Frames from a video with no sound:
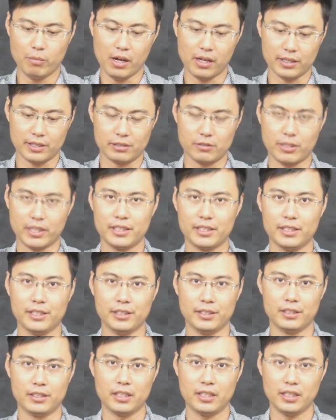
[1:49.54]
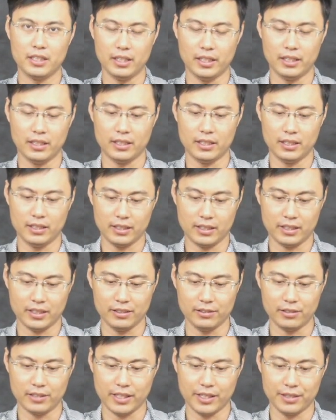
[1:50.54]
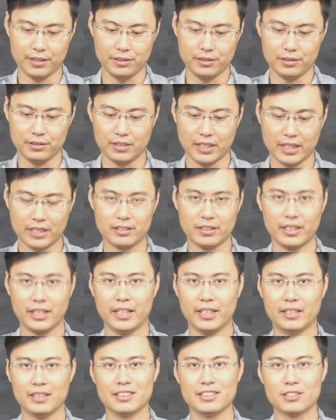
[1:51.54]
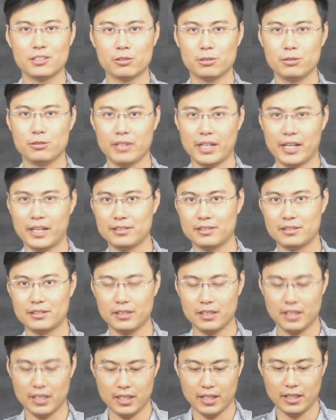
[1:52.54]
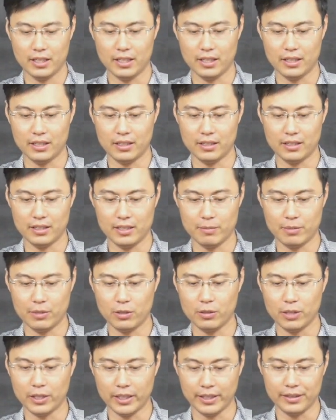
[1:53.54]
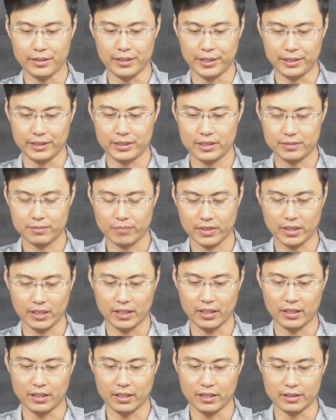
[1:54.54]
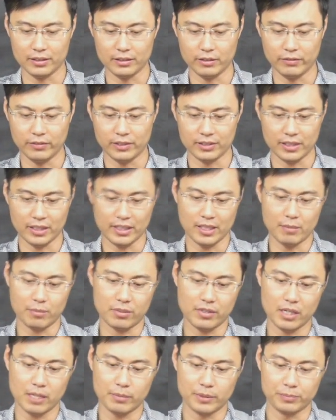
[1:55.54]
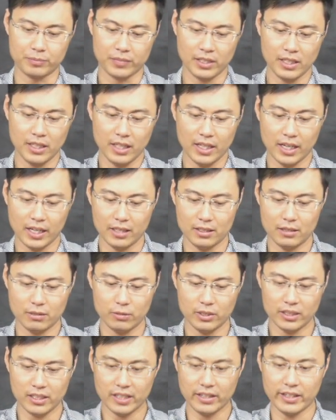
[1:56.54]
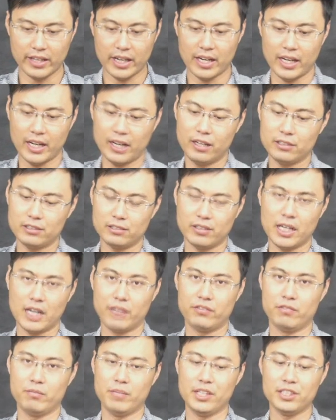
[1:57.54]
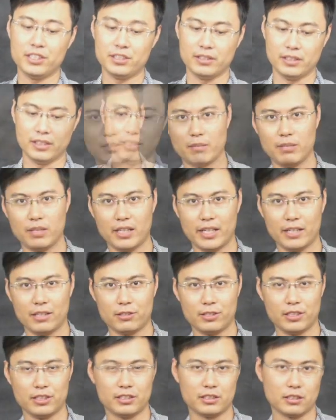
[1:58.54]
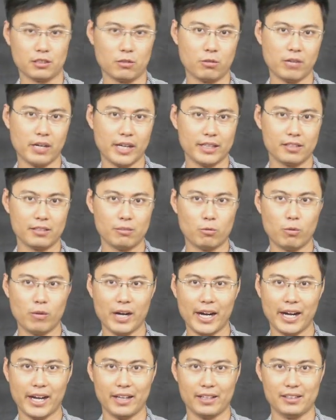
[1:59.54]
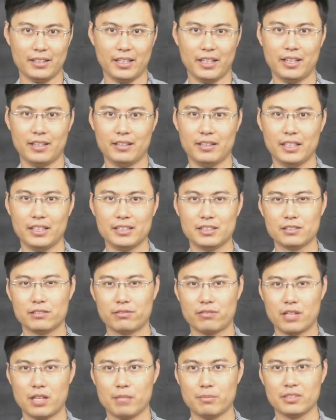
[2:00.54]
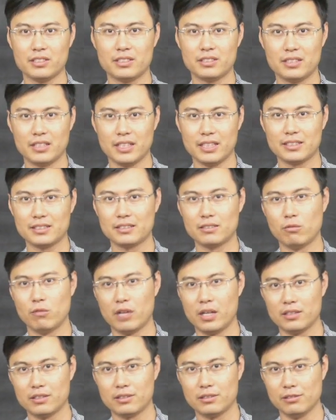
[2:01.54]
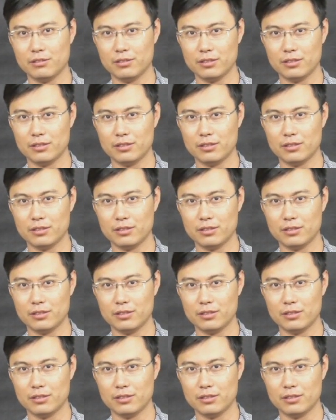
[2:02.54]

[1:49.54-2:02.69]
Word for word: box right here, uh, it, you can use actually a 2S LiPo in it uh, uh without any problem. And uh, what I, I, also have to mention, supply range is quite wide, and it is from 6 watt